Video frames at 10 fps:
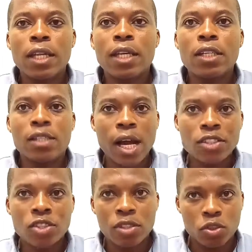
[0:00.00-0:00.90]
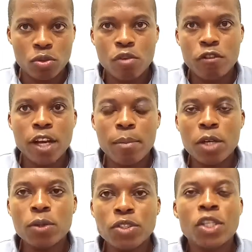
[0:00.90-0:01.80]
it has the strong
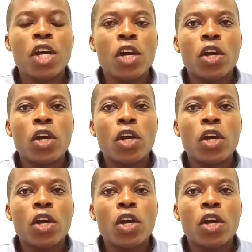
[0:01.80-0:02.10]
fundamentals,